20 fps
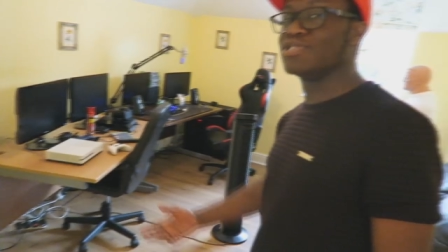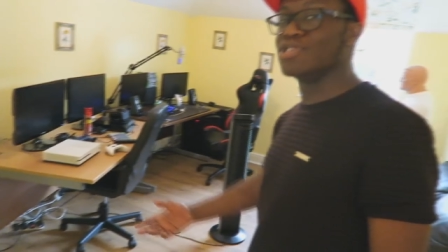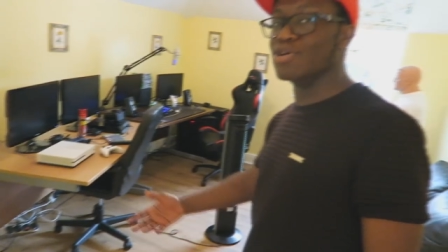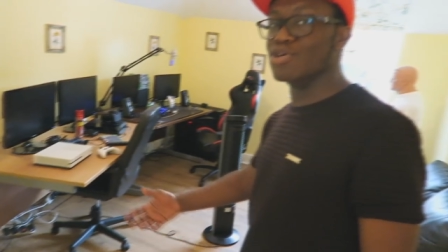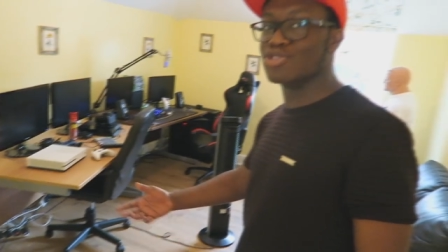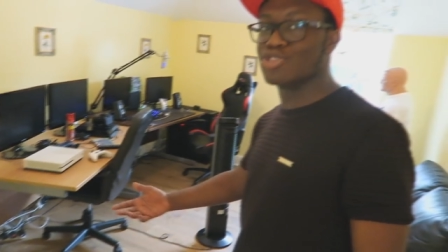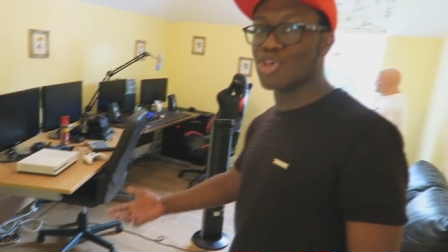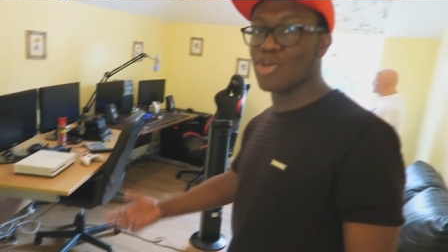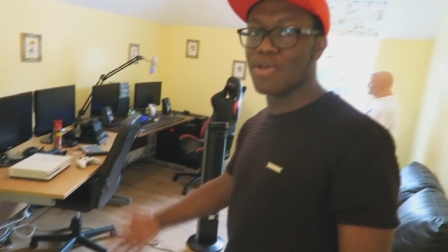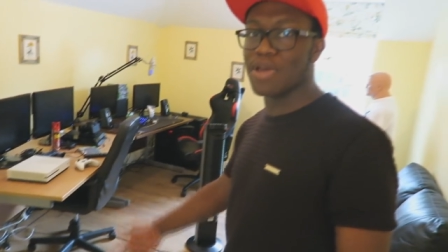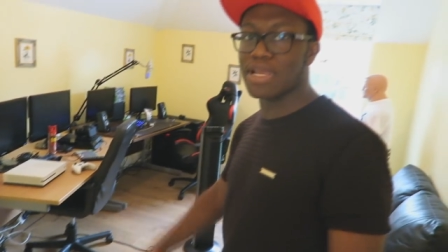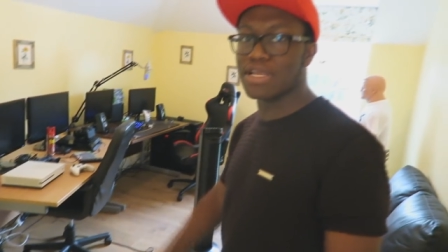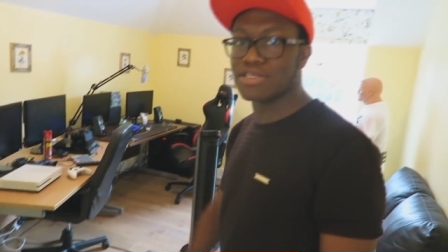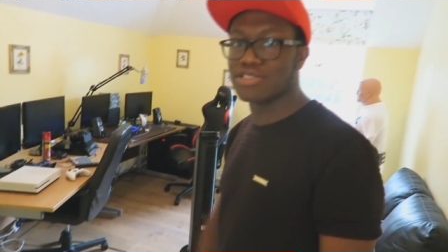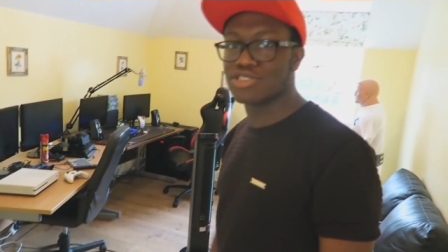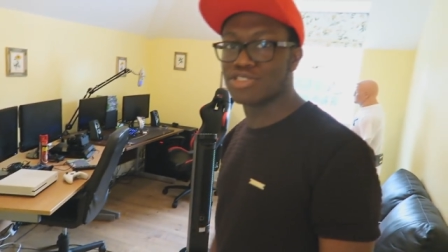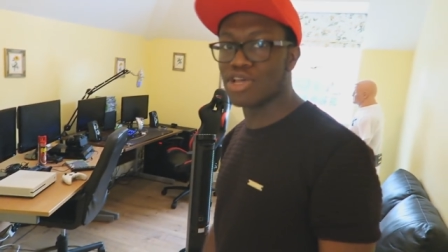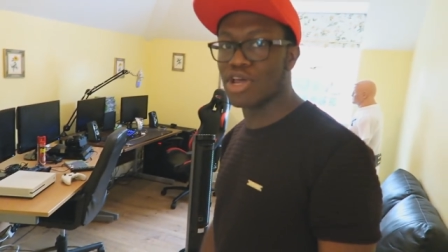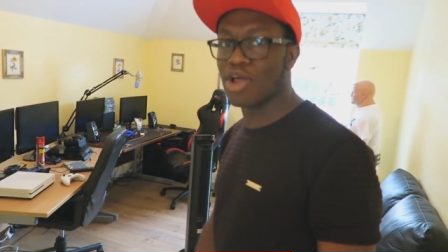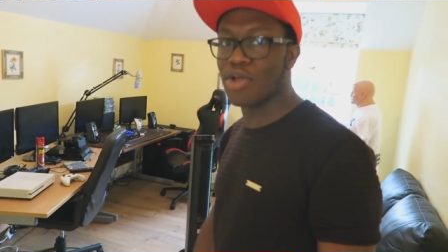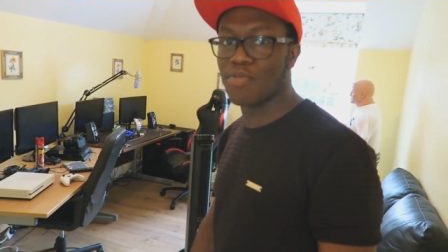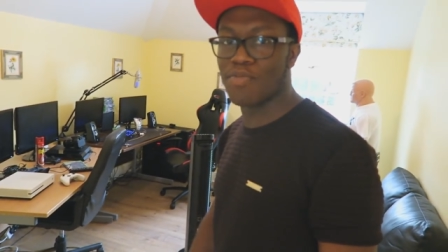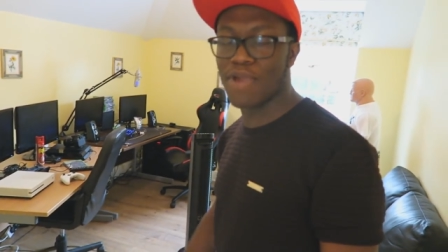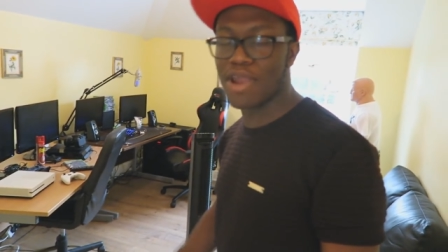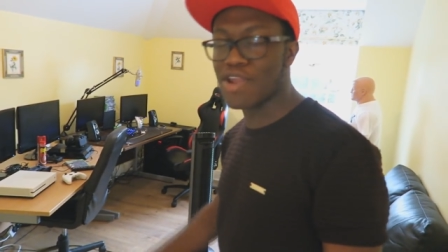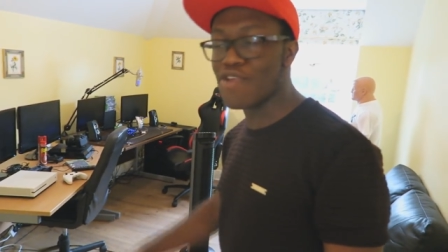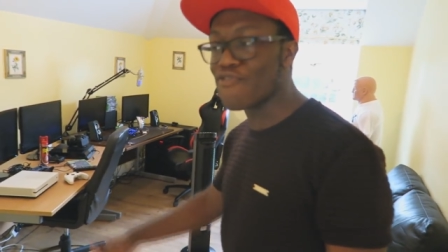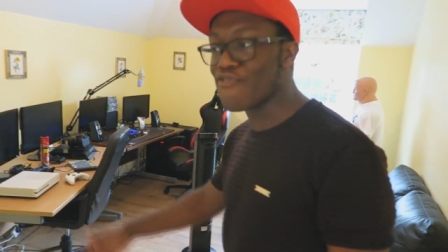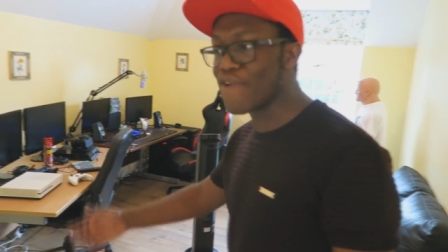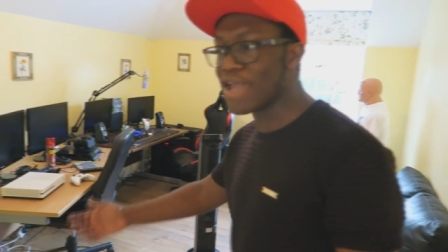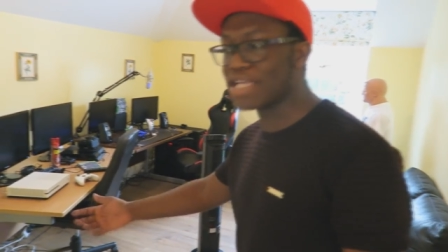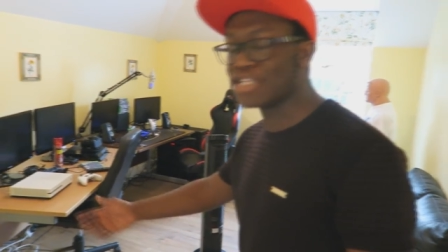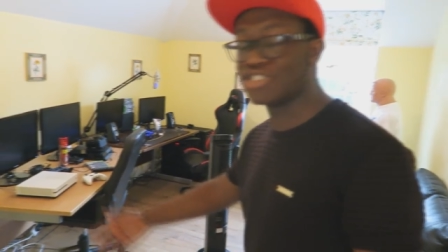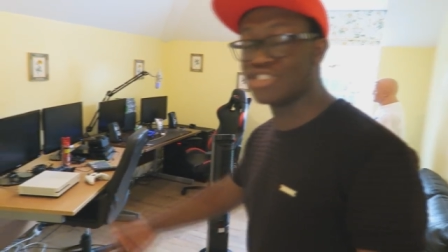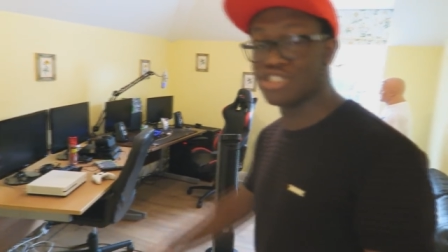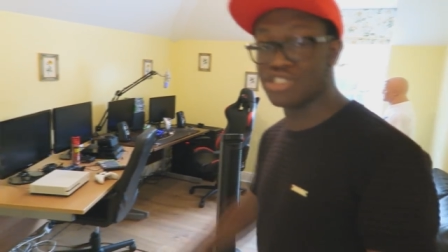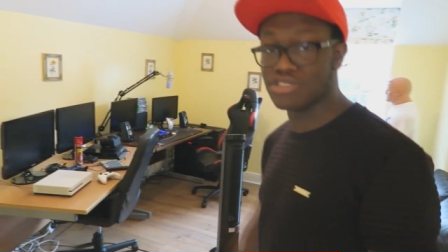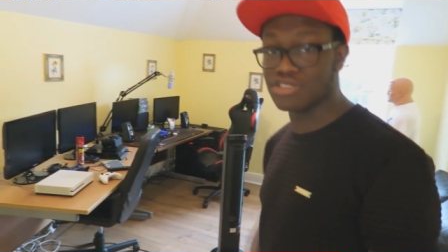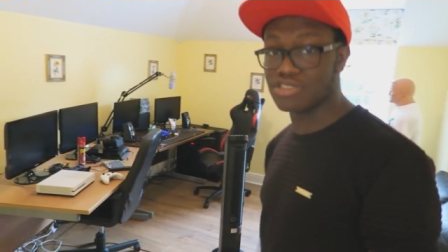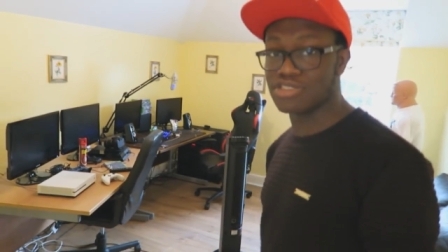I'm still doing some
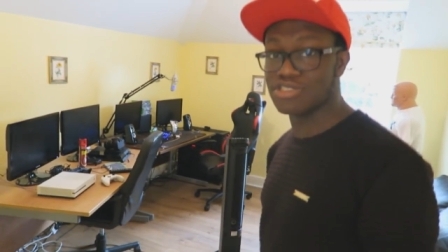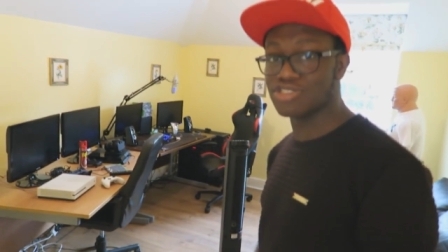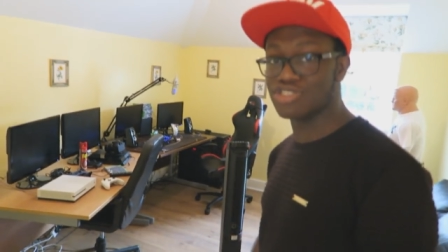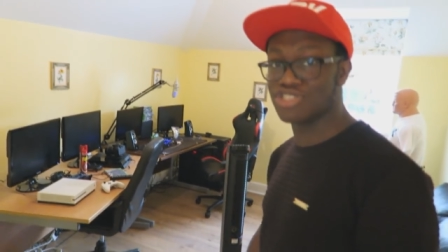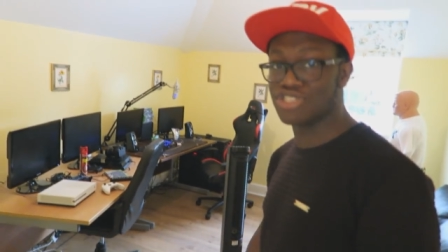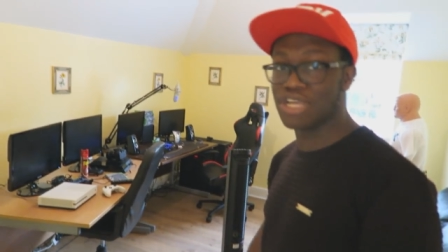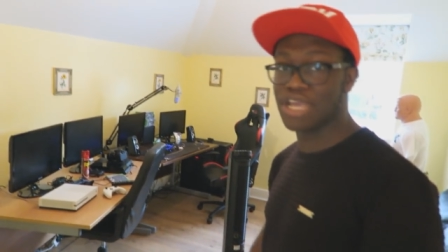renovations and